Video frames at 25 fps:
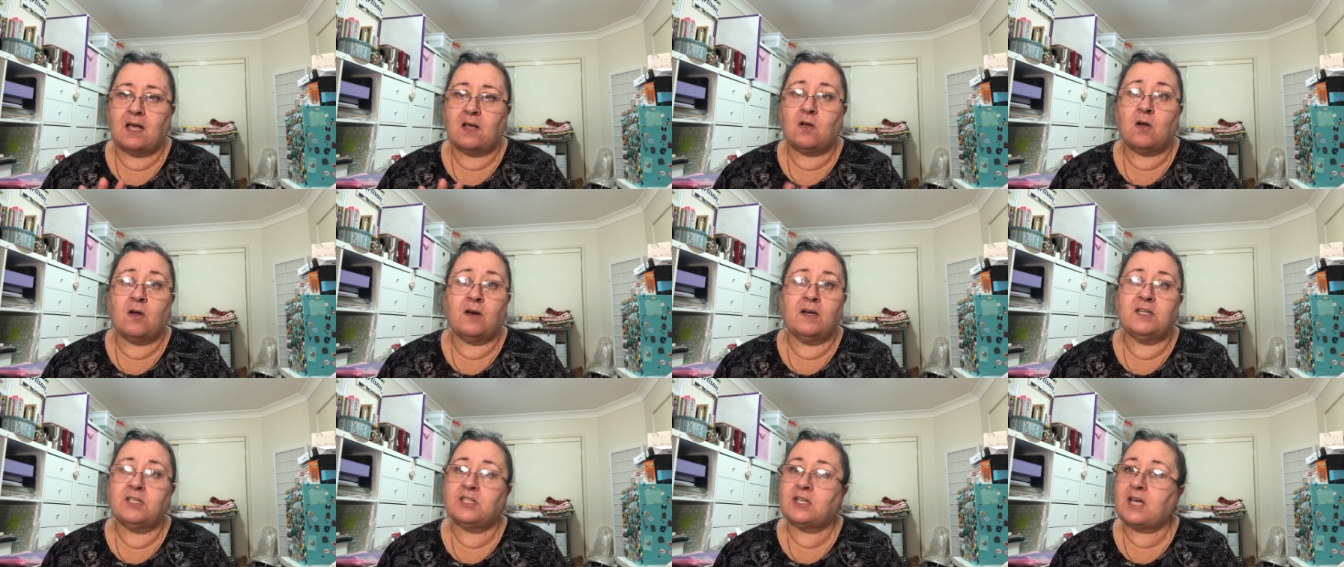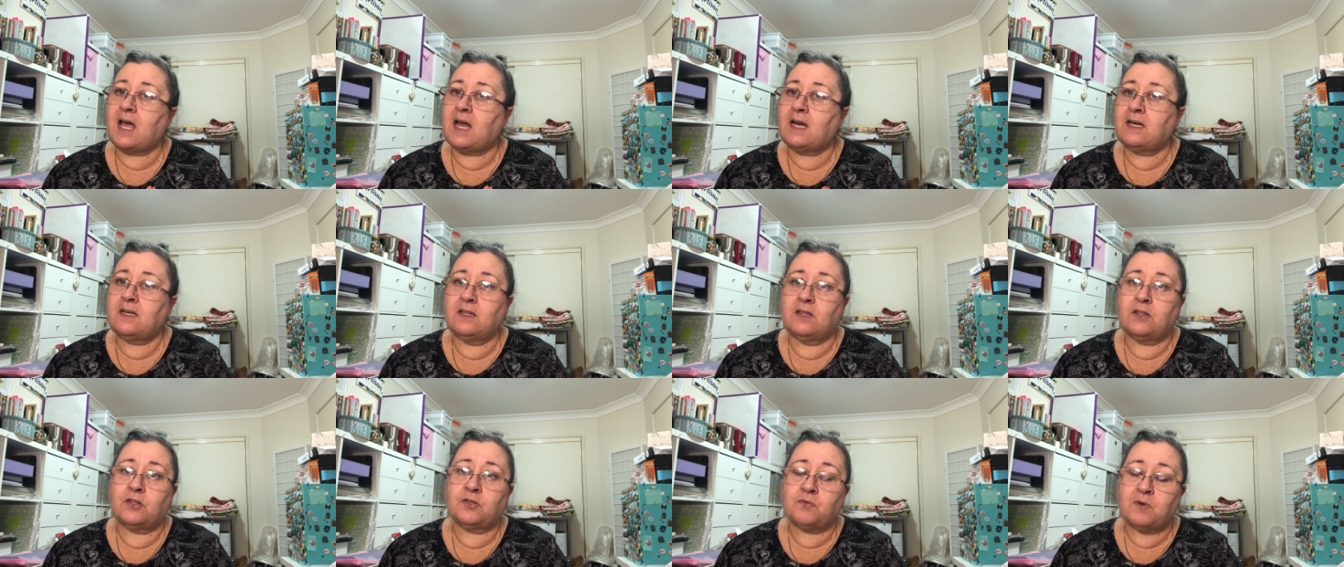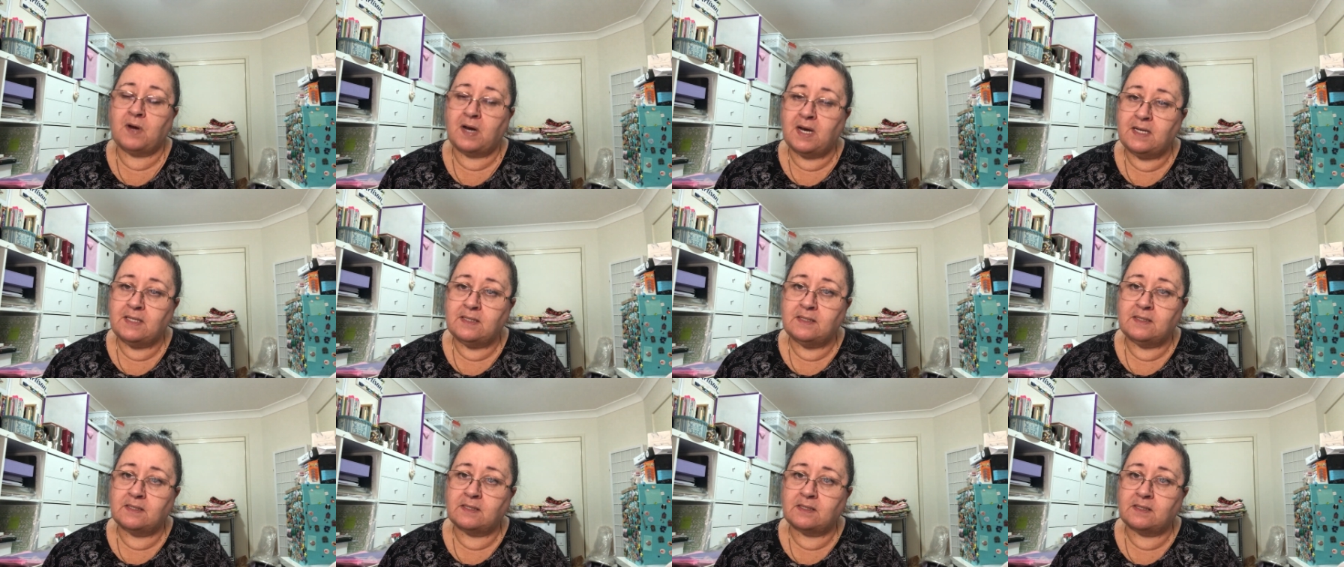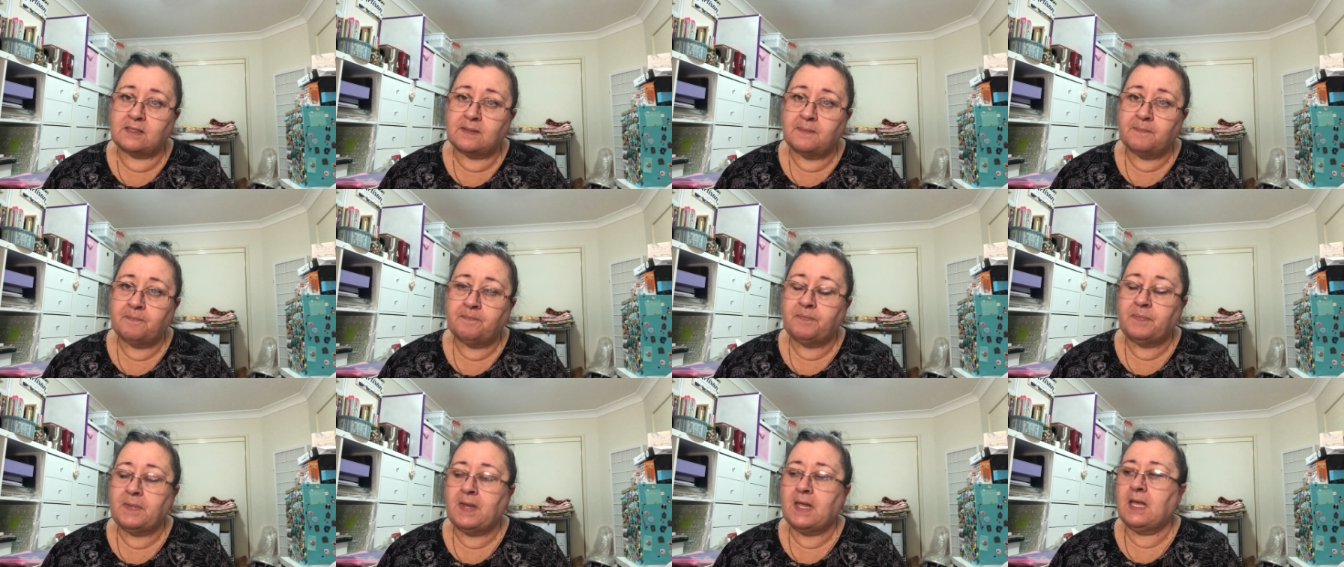cottage garden threads,
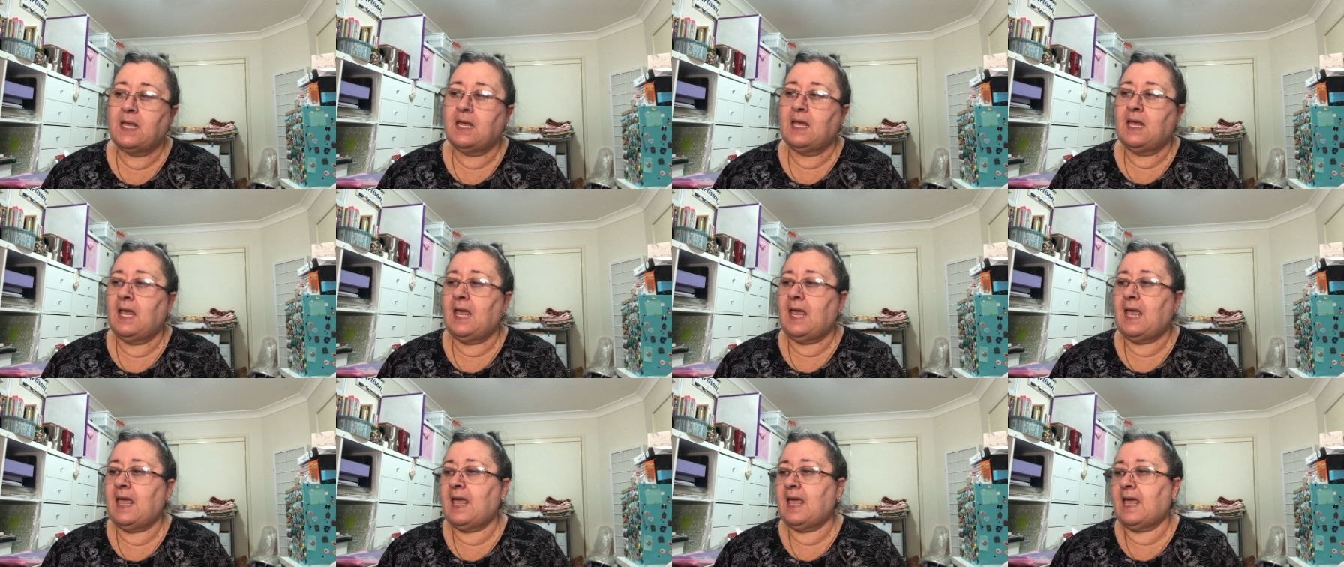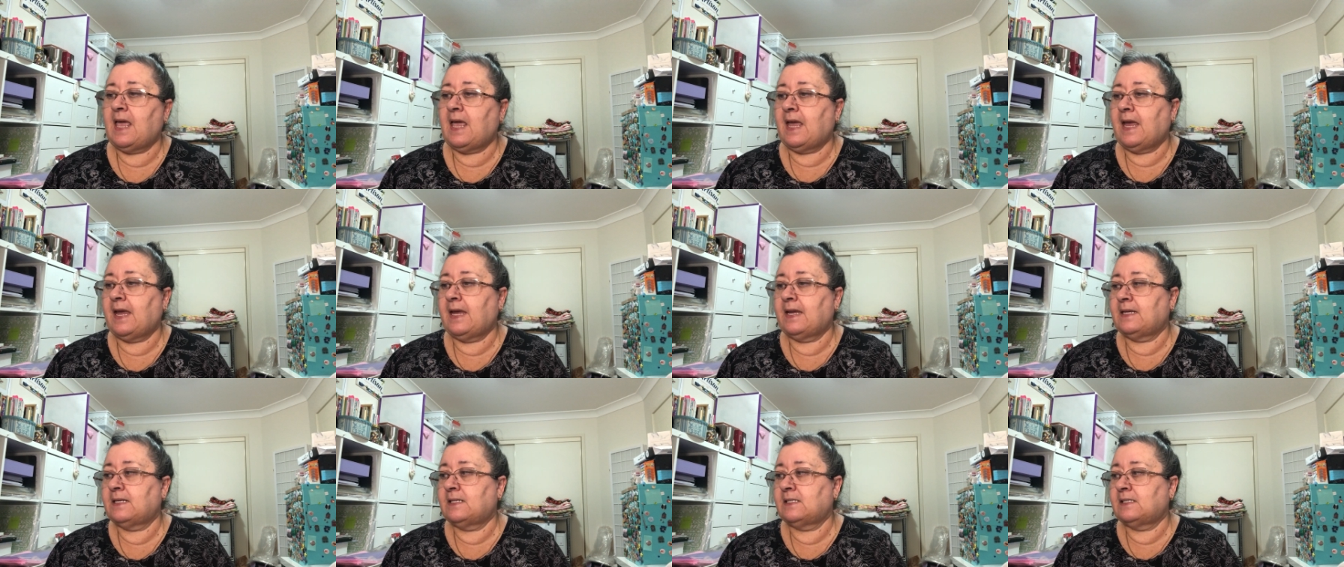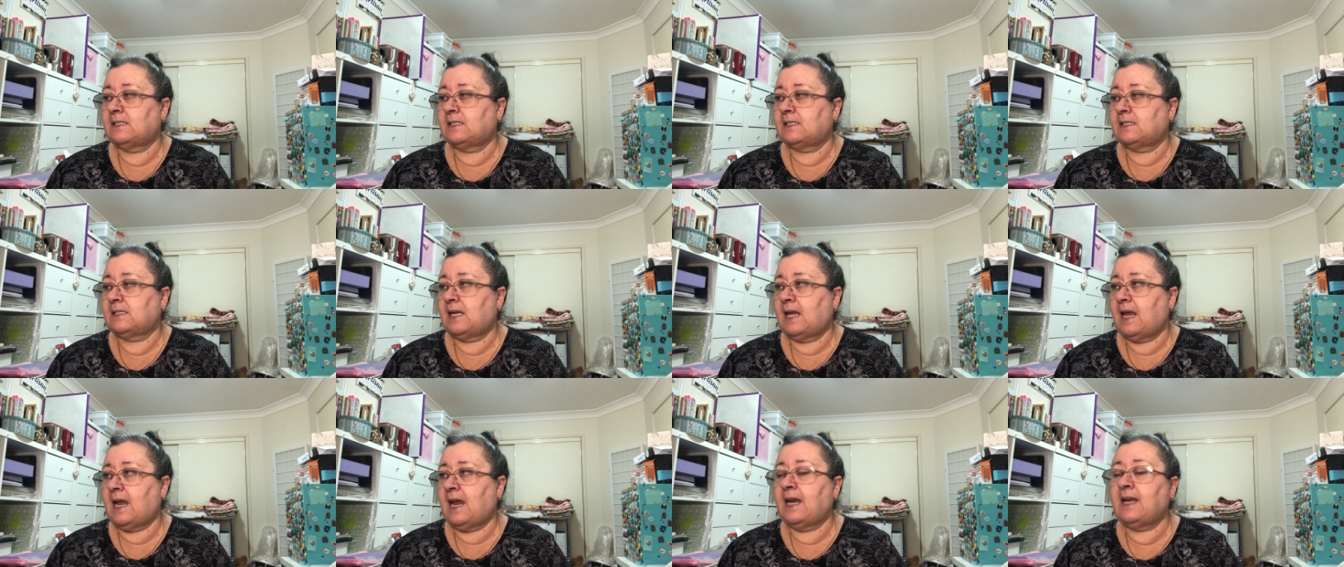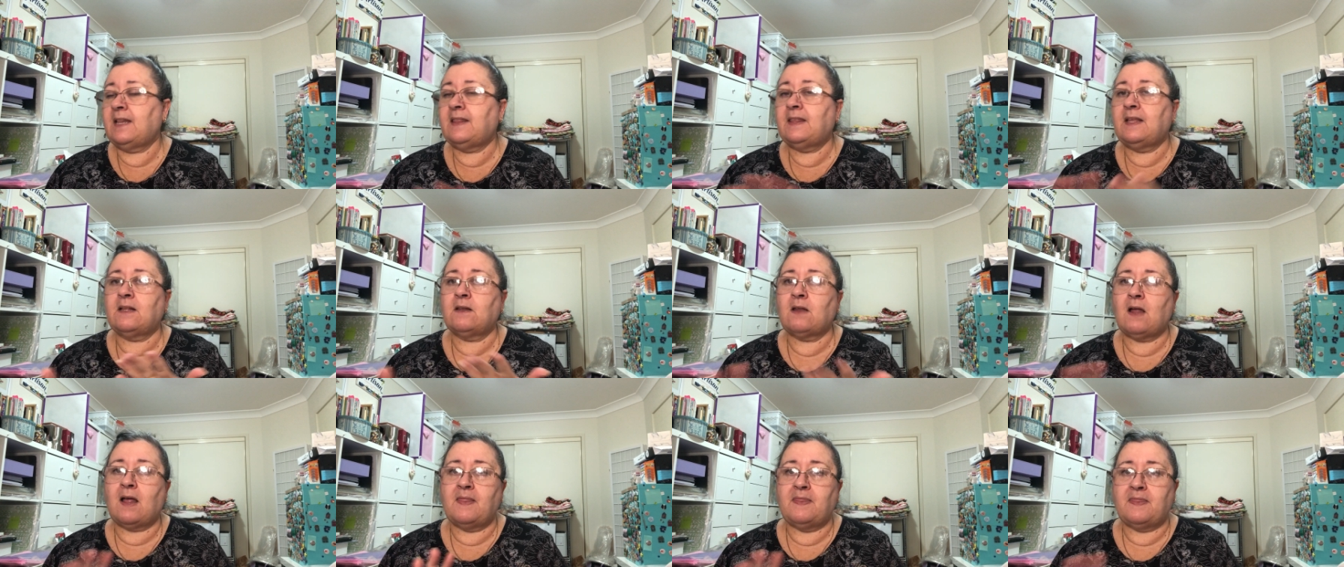and
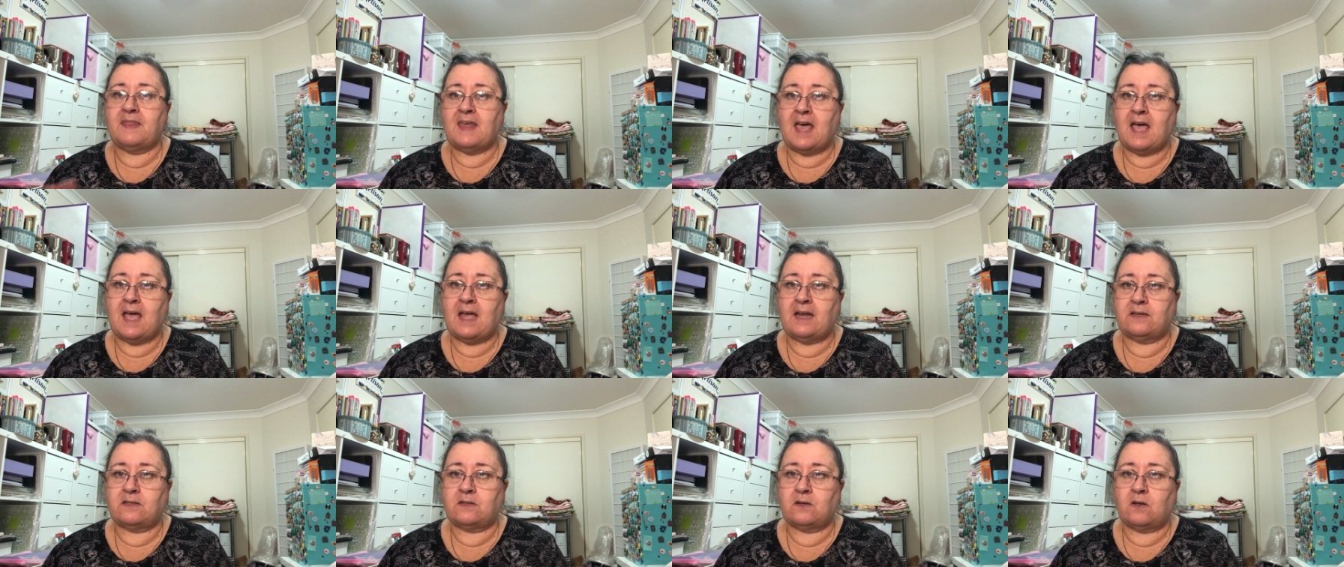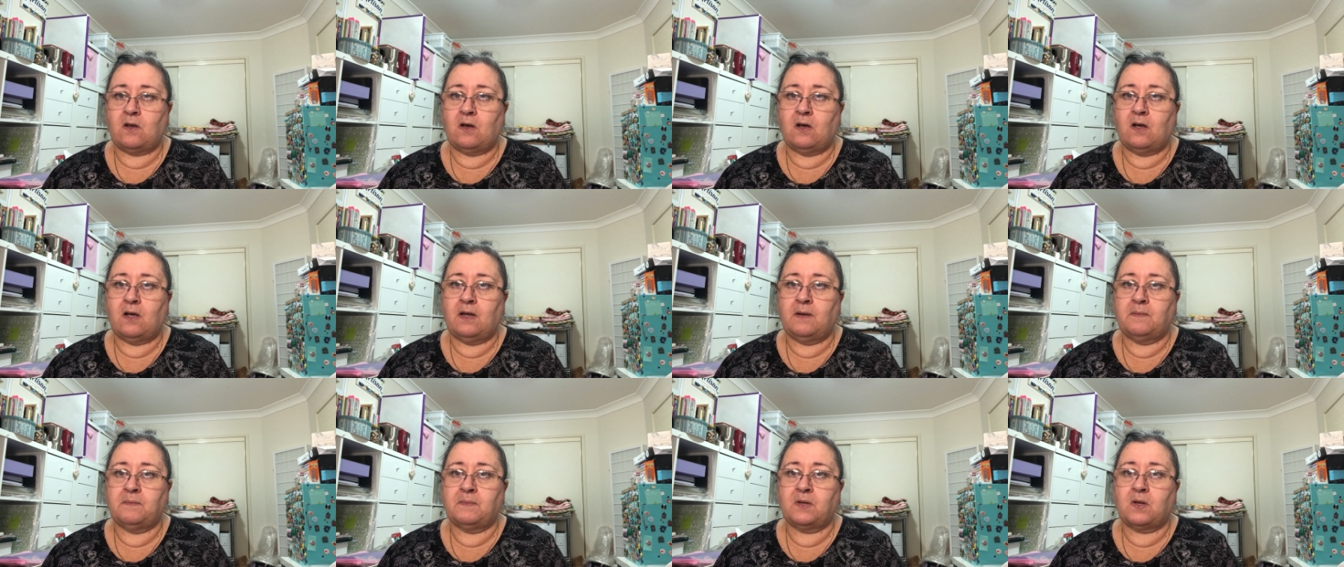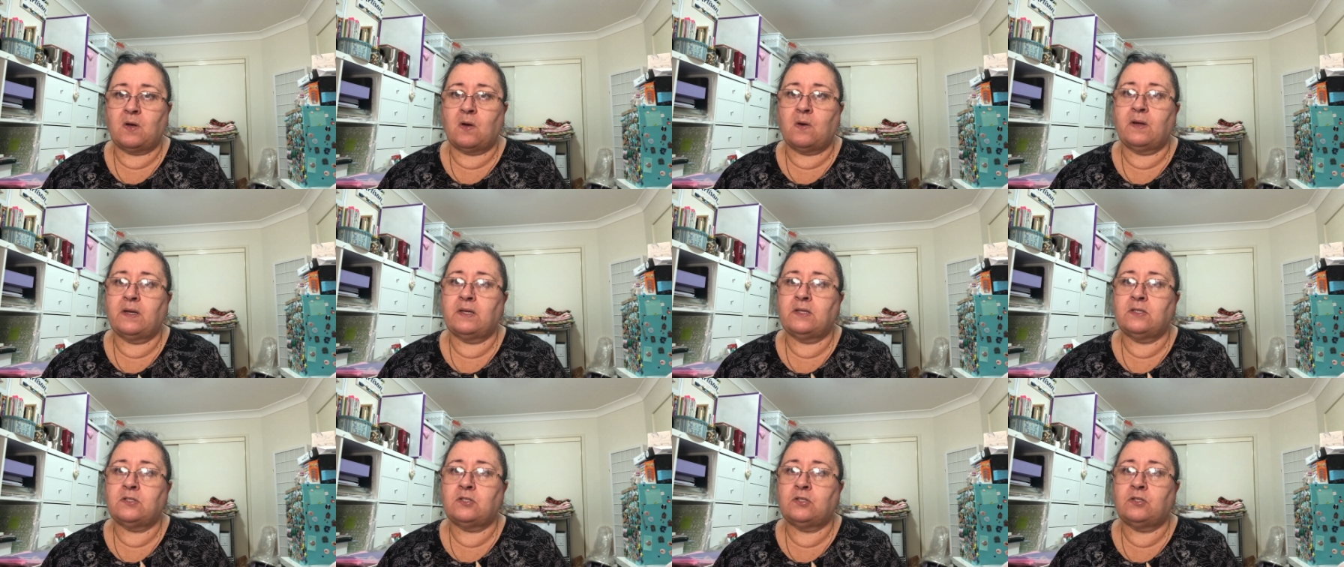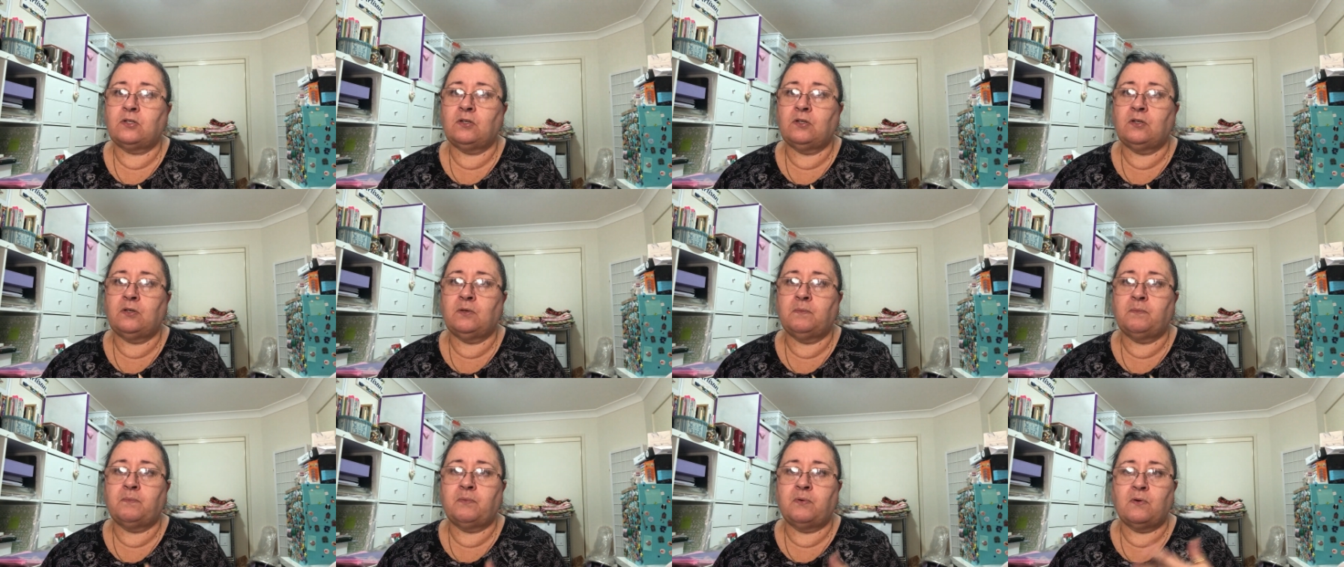anything like that I'm going
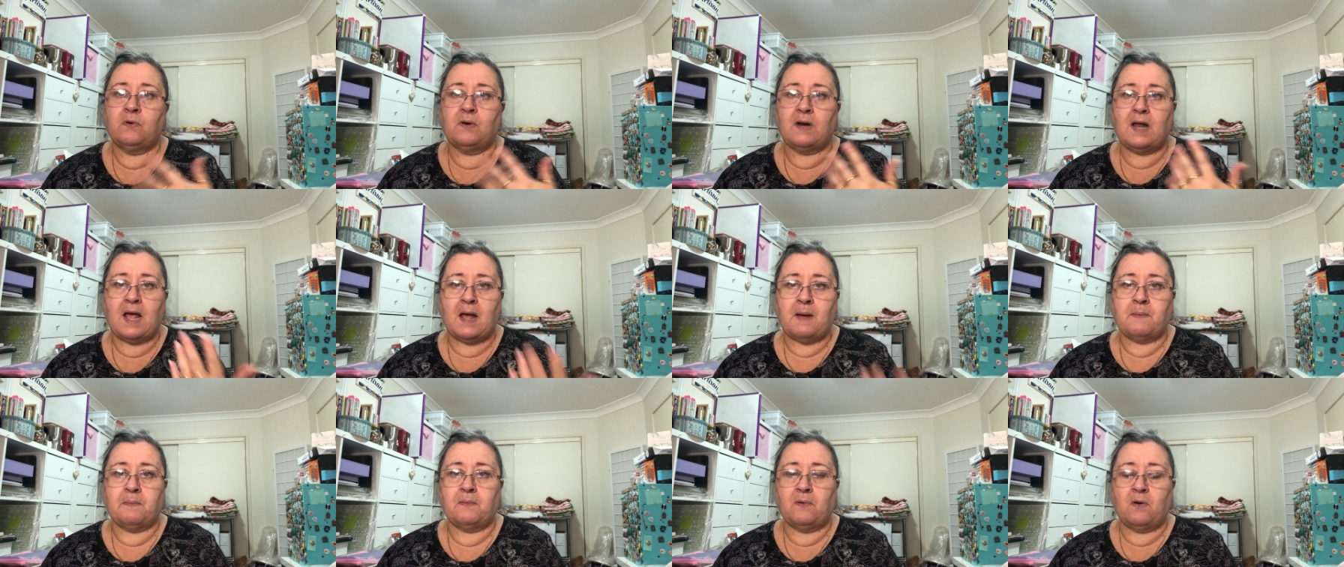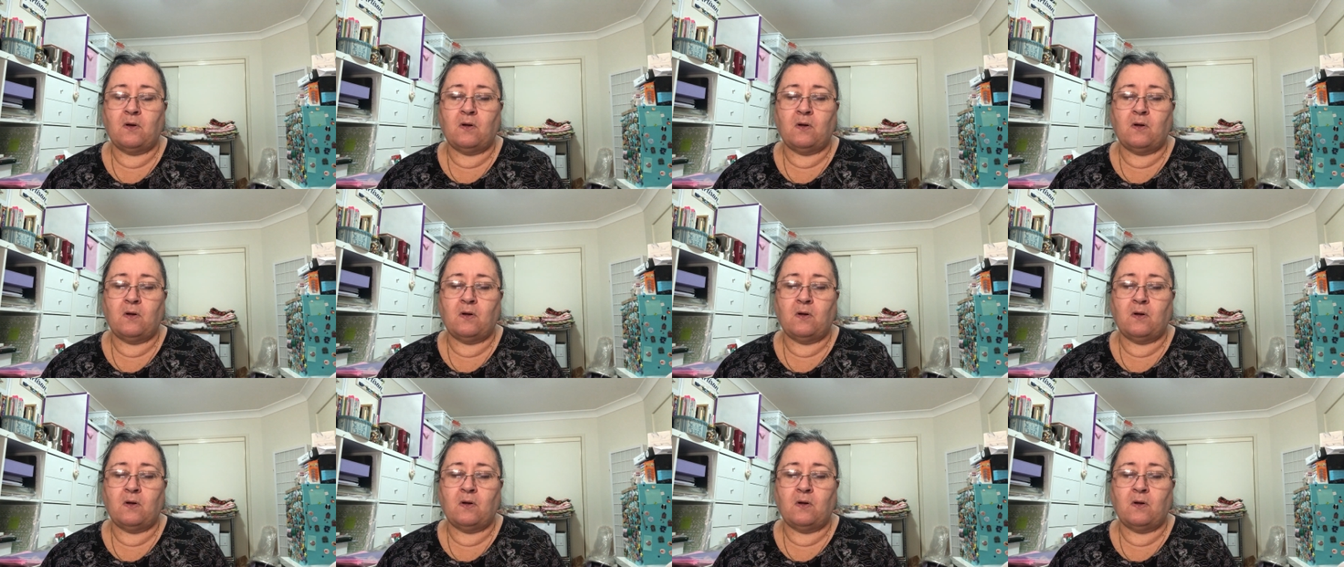to put up